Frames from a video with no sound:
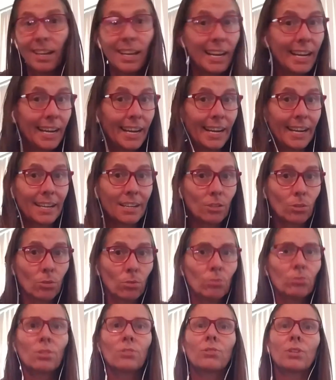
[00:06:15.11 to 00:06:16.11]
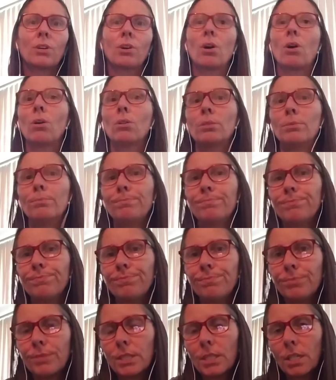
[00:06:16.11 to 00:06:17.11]
handles, as they call them.
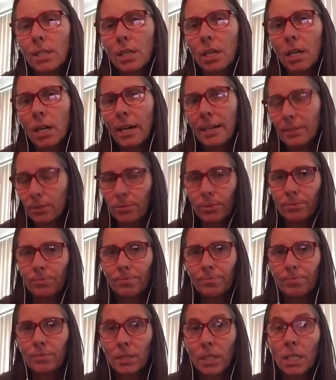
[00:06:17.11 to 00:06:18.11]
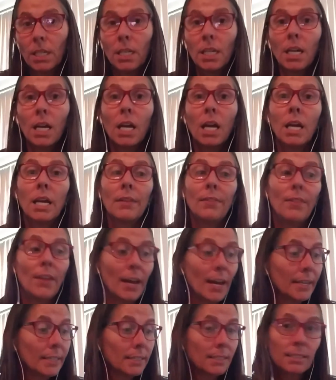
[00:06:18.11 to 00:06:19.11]
I don't.
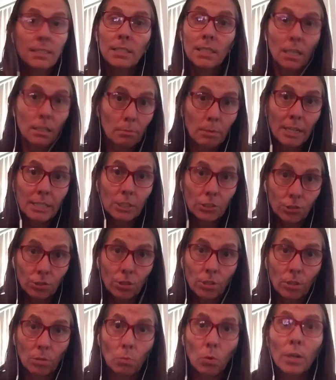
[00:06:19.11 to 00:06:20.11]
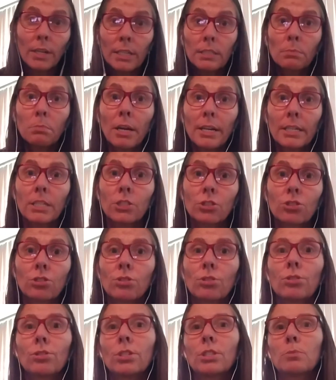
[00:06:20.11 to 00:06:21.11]
That is none of my concern. What is my
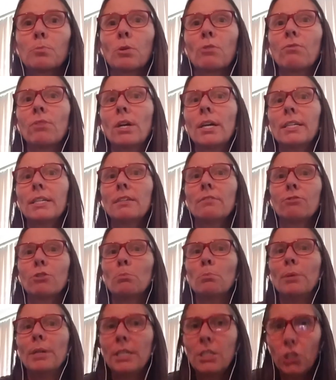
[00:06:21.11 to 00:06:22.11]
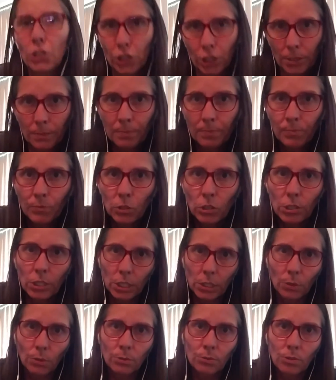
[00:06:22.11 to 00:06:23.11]
concern is providing information to
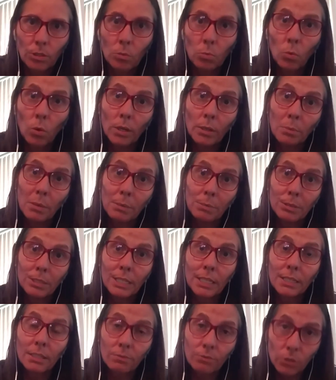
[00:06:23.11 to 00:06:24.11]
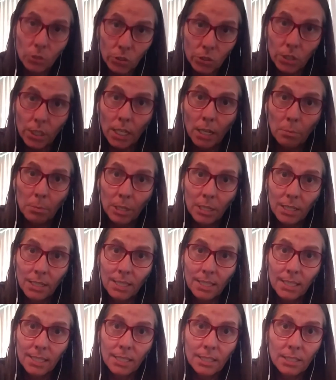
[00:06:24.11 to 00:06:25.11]
those that want to maybe take the first step
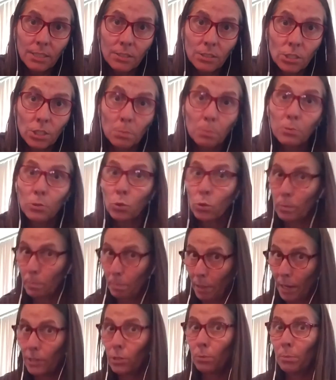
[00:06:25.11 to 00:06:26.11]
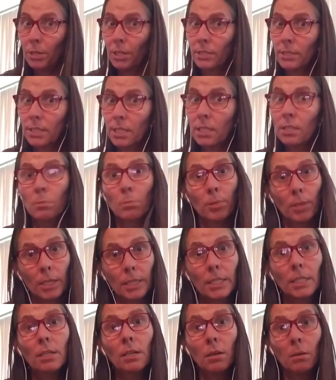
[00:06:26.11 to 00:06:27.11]
toward betterment in the
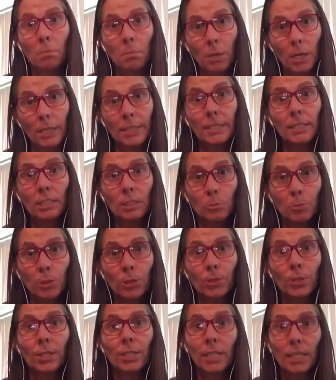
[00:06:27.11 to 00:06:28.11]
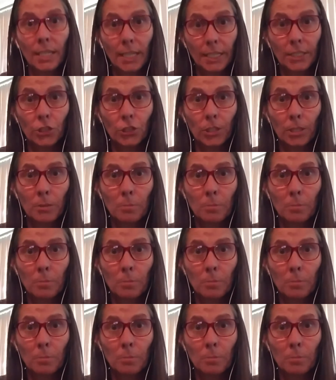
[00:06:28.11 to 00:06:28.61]
body, mind, and spirit connection.